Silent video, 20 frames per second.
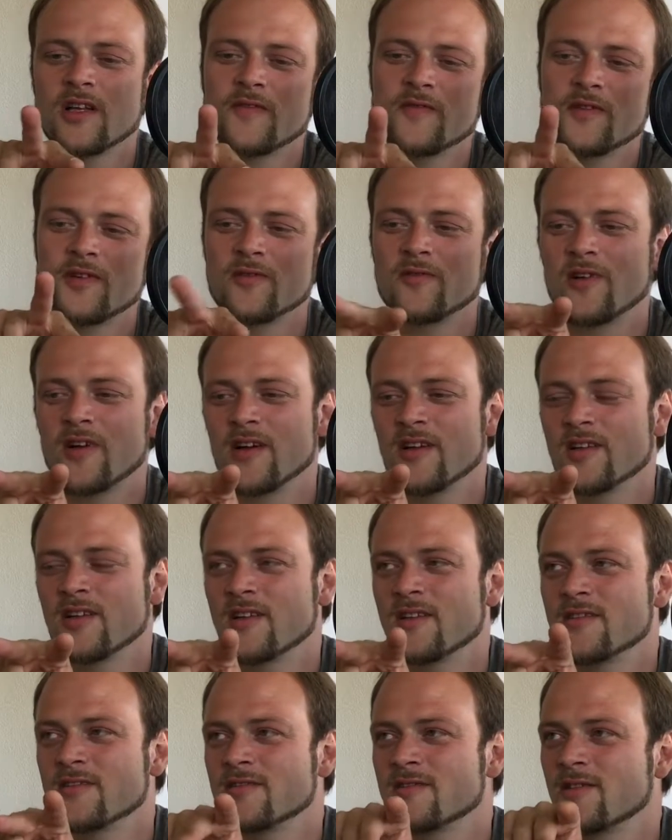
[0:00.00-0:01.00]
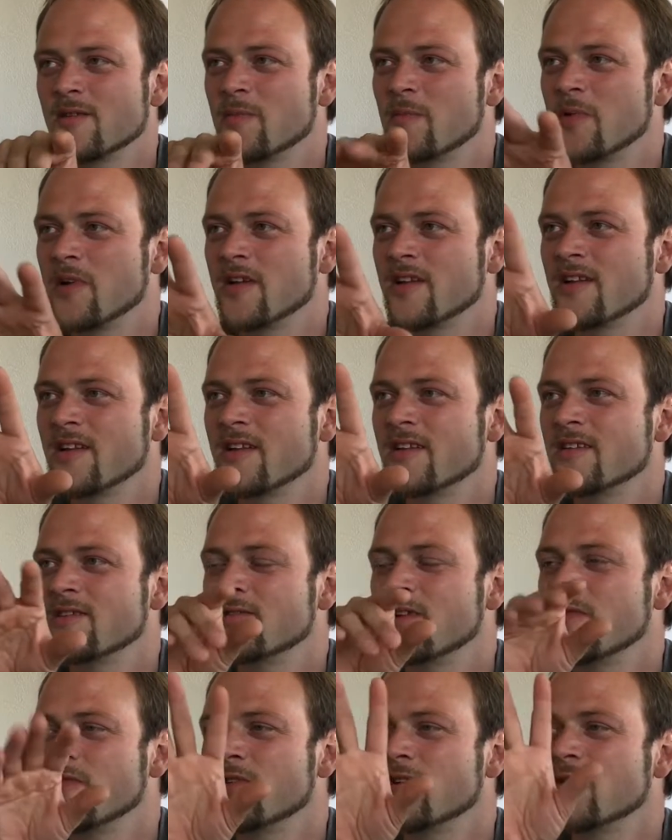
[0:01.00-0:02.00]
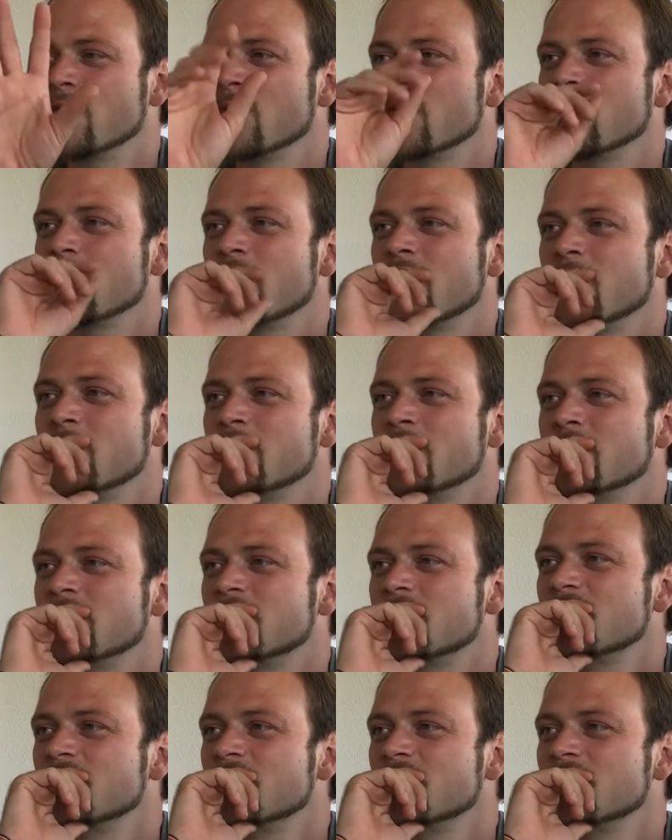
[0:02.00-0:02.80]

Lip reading: left and right, and completely you never know what will happen.